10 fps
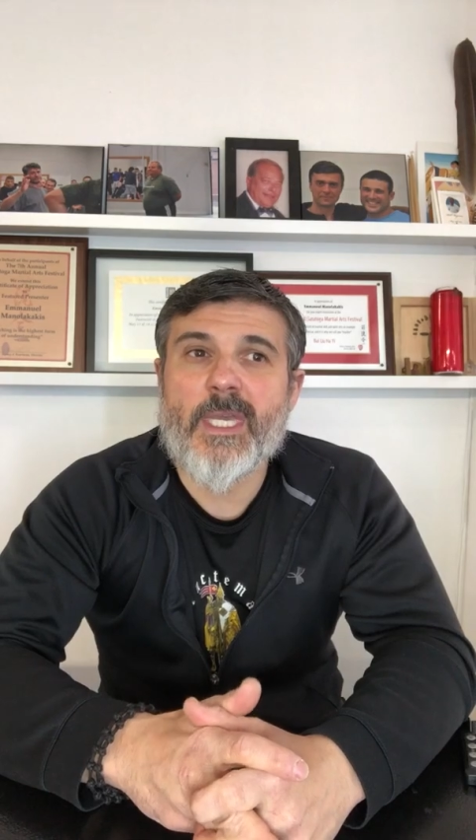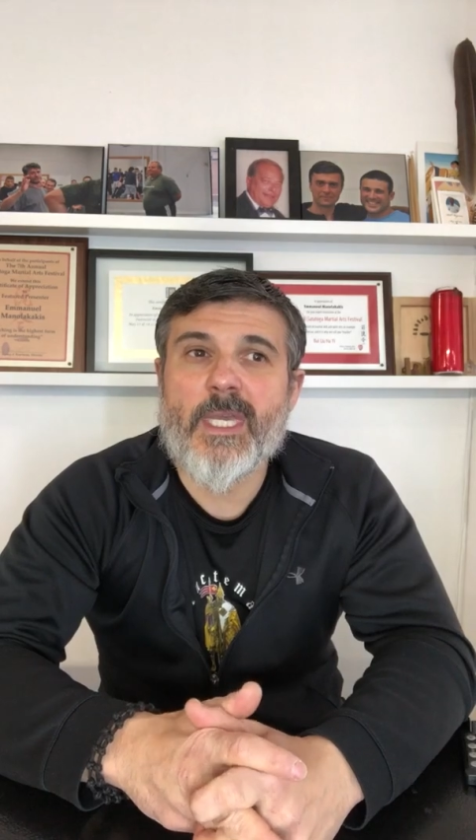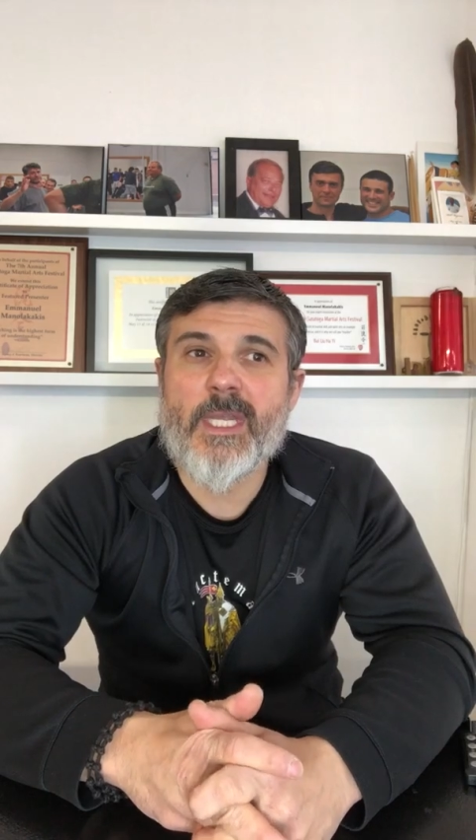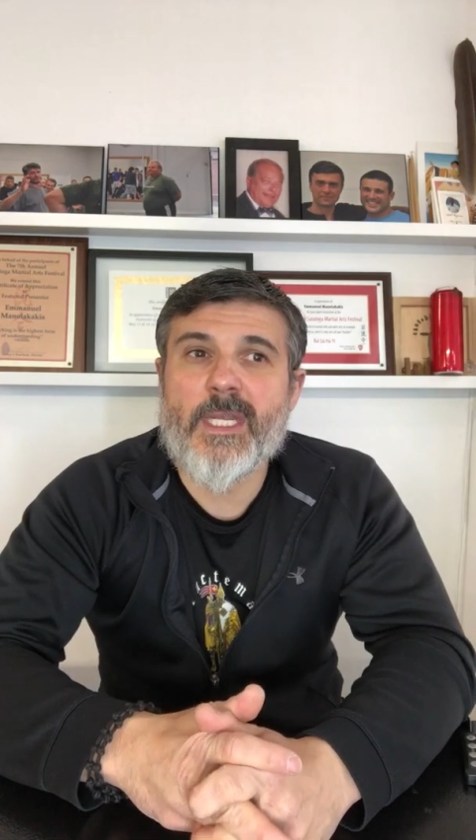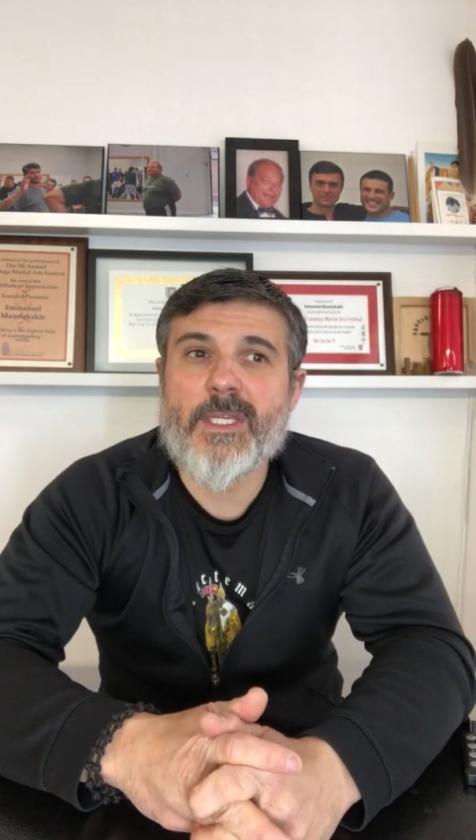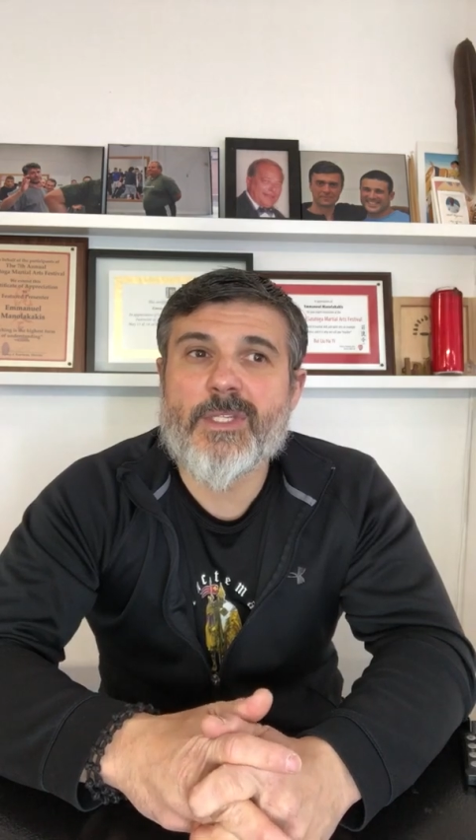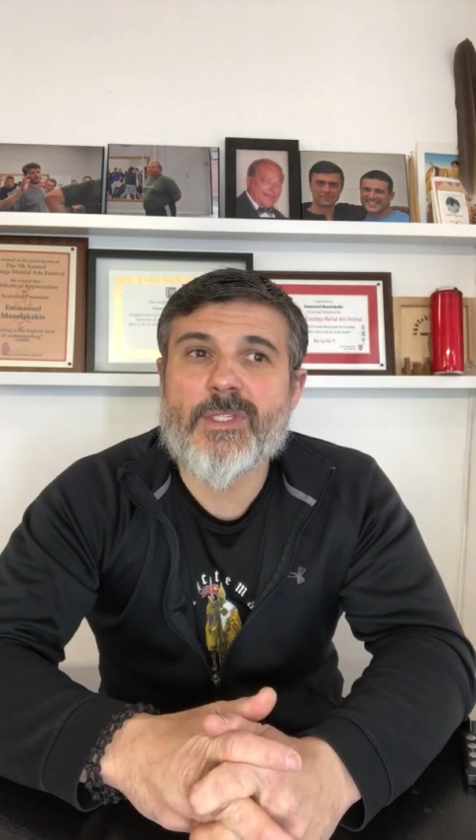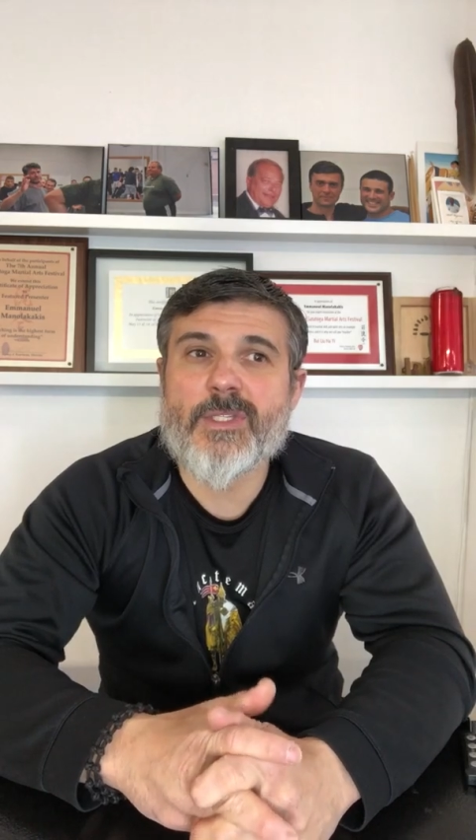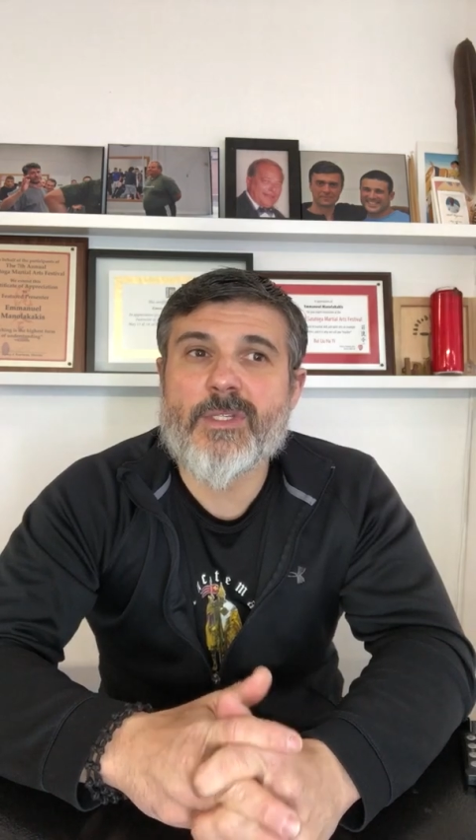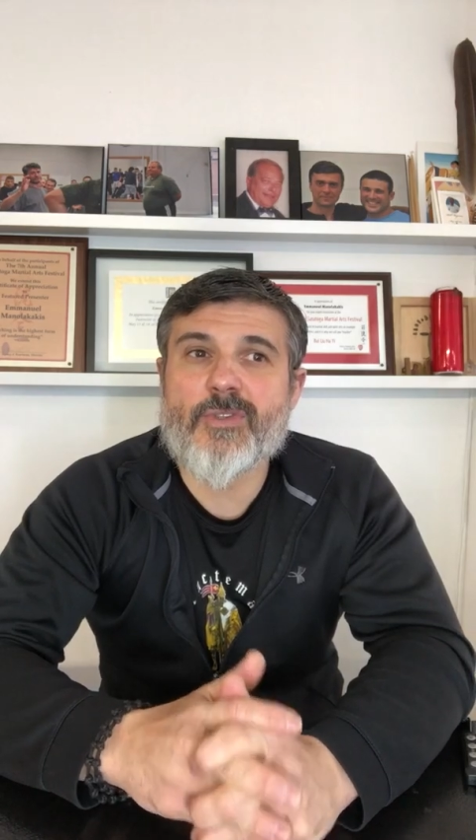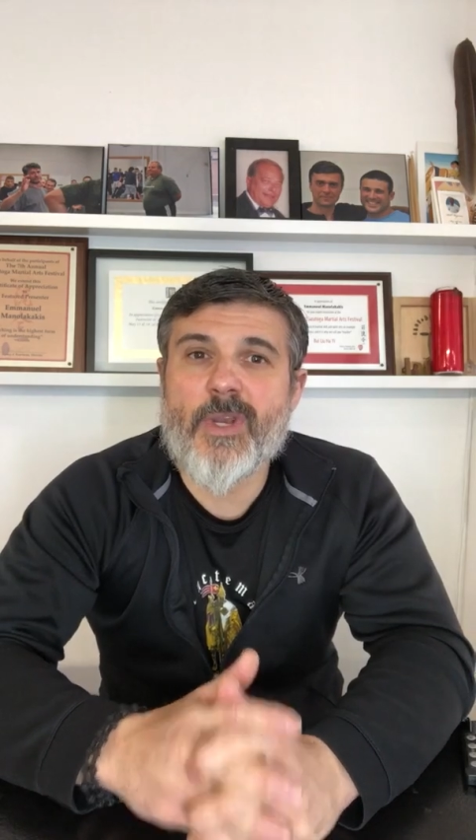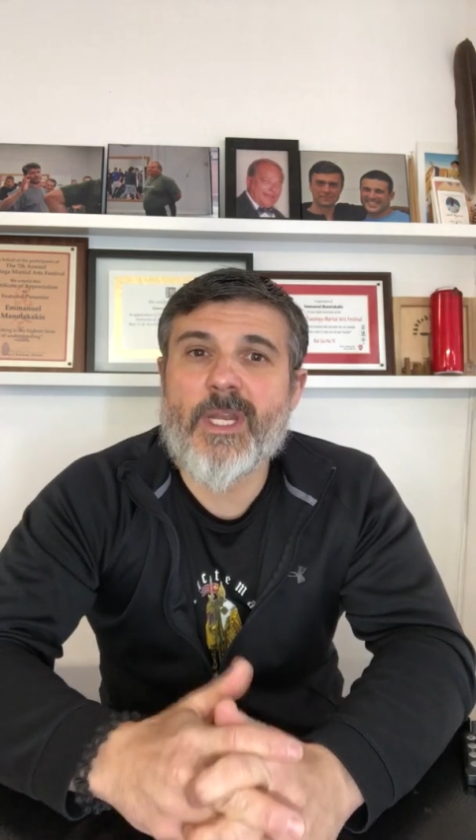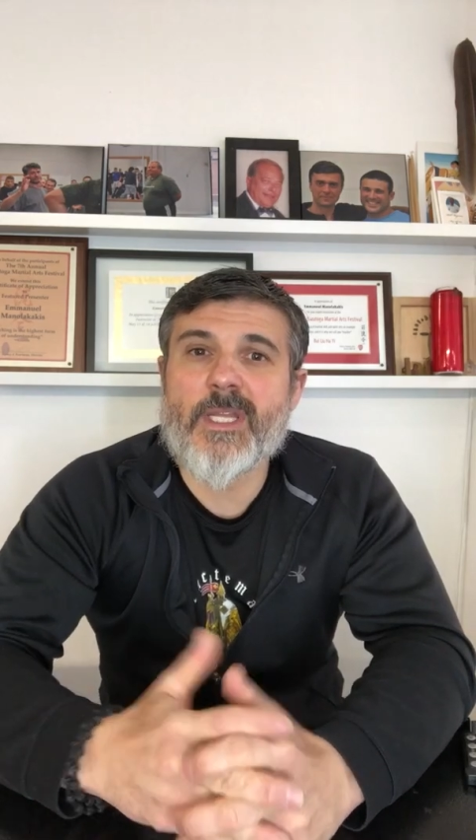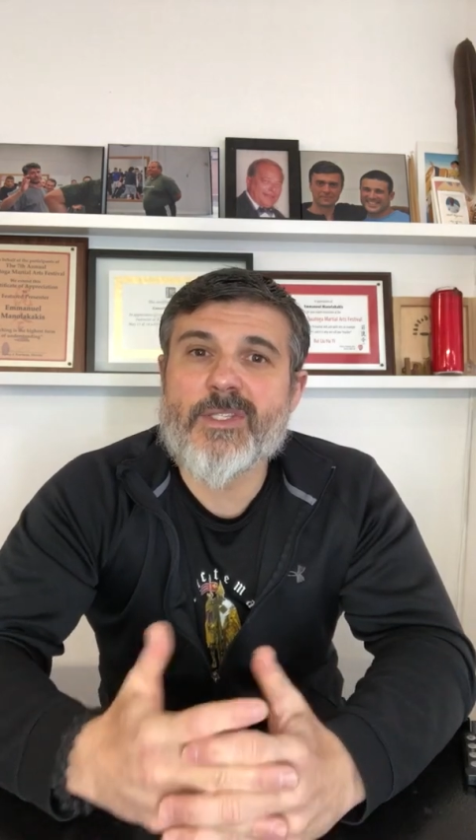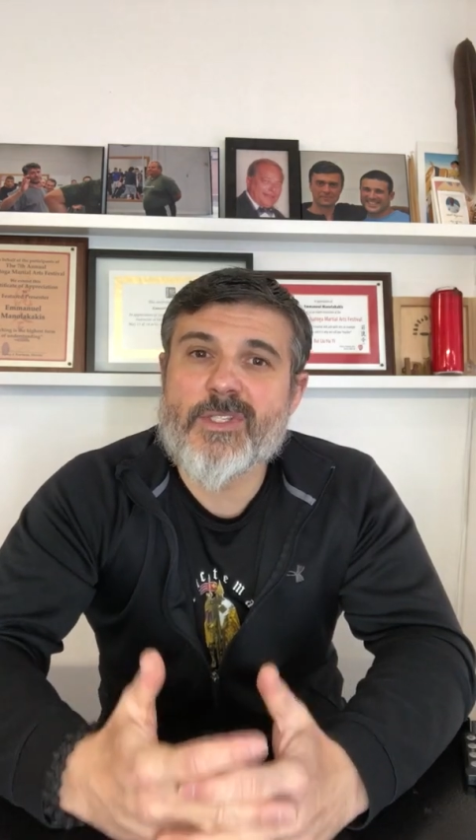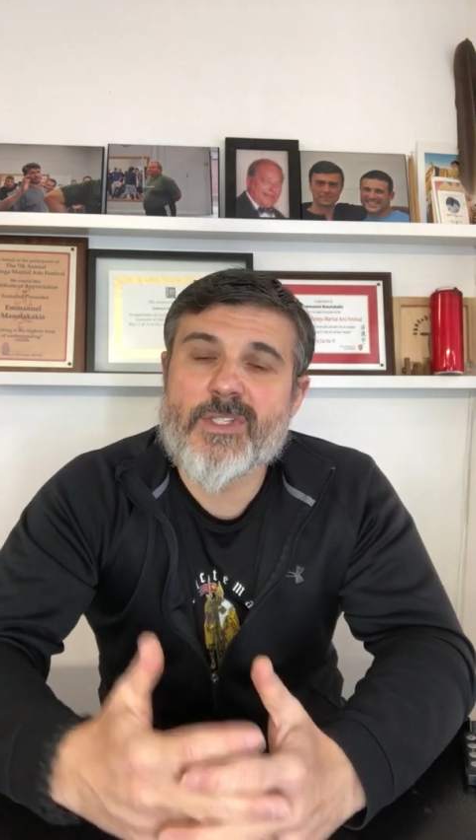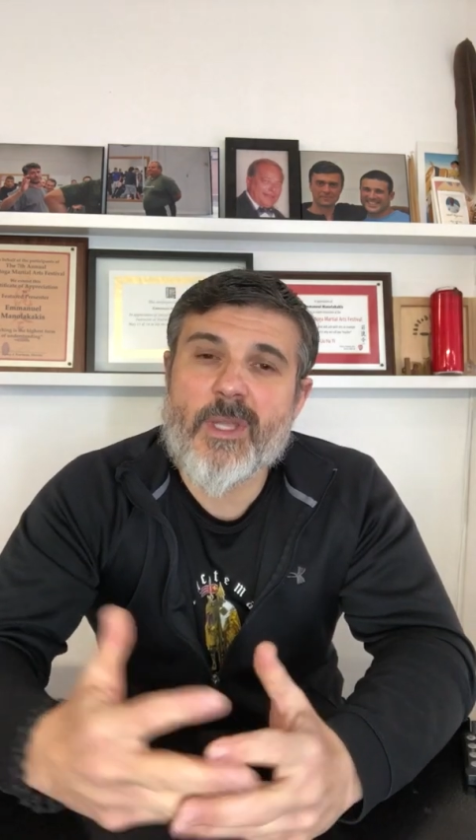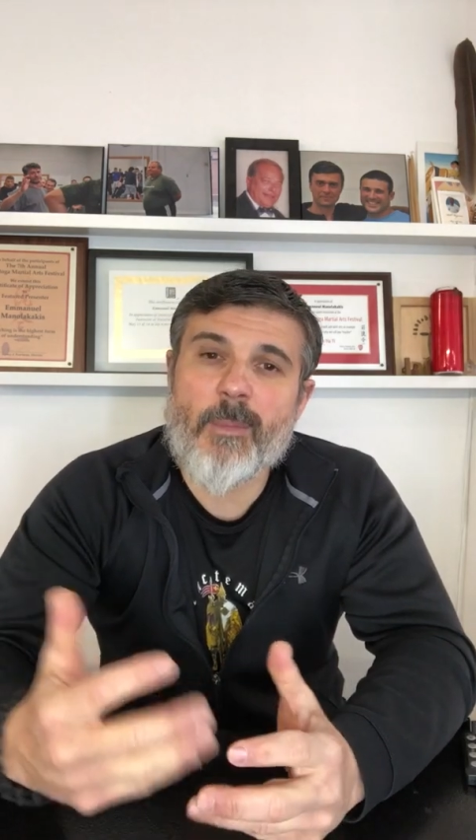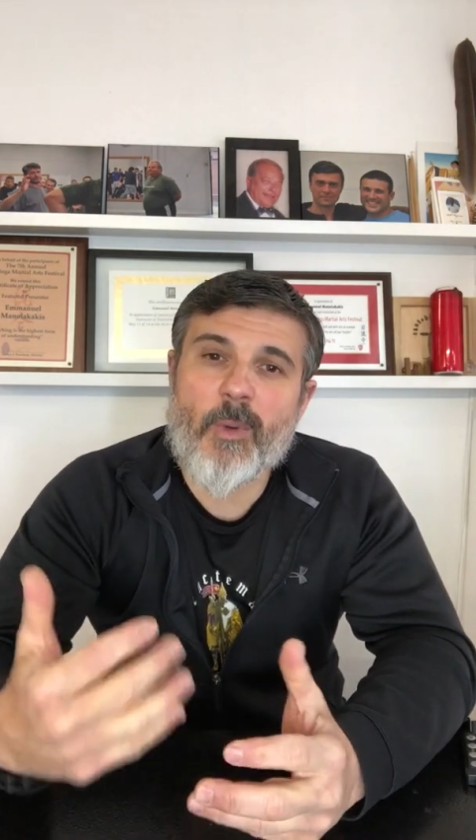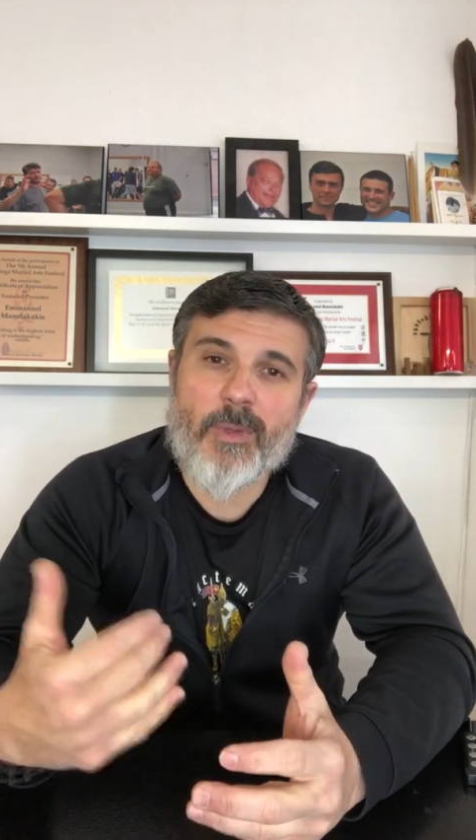it is training in
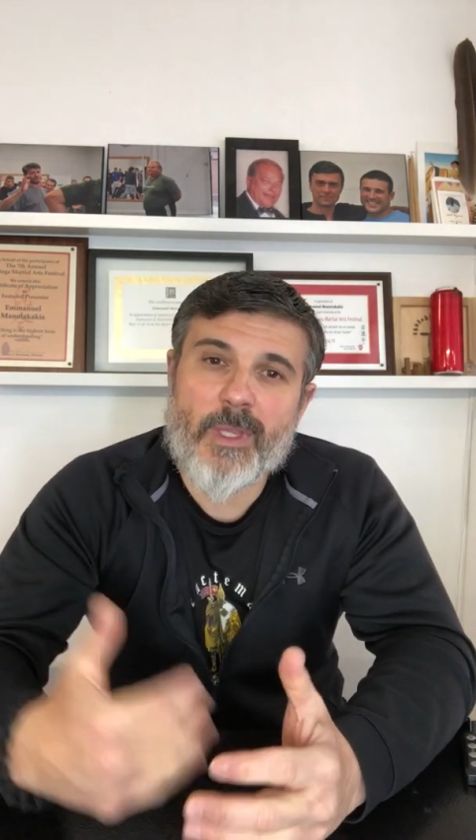Systema